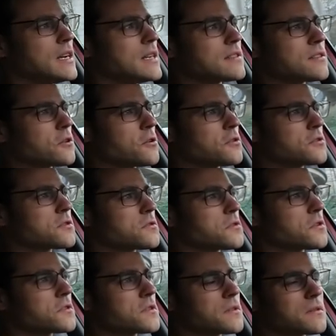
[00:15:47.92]
it's also
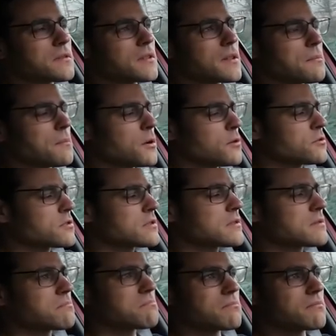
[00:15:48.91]
not the most
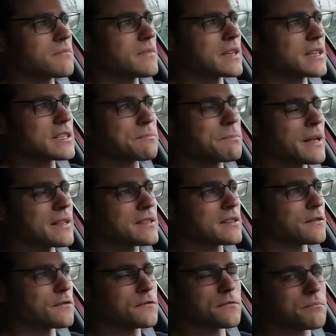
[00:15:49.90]

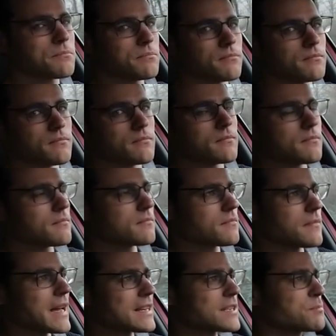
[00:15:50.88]
expensive
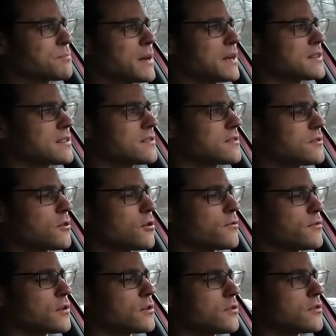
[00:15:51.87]
aspect
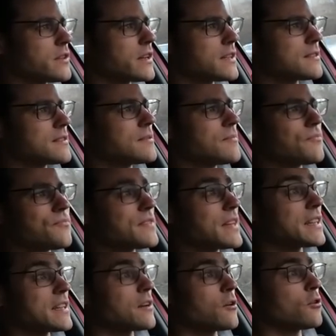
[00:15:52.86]
overall. And
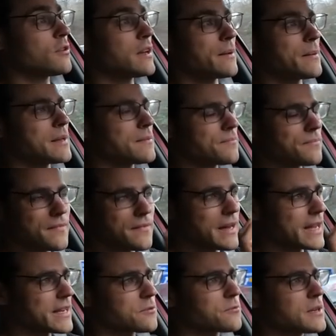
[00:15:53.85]
then all, I mean,
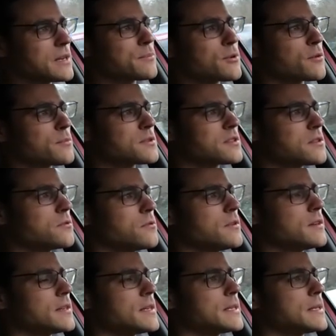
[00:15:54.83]
I can really promise you,
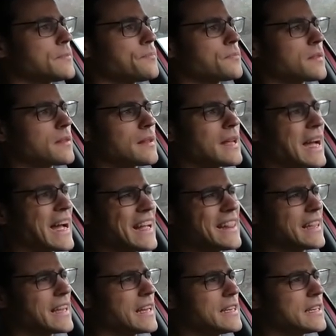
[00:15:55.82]

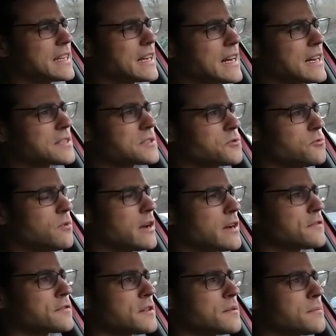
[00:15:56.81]
hardly any cars do
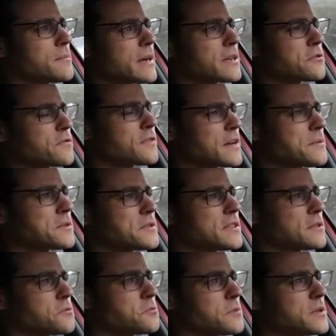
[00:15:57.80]
have the microfiber
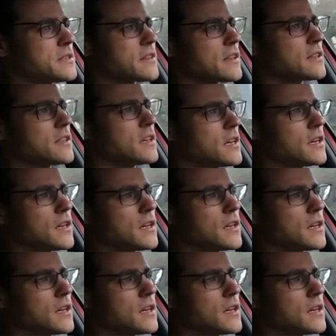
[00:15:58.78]
steering wheels. And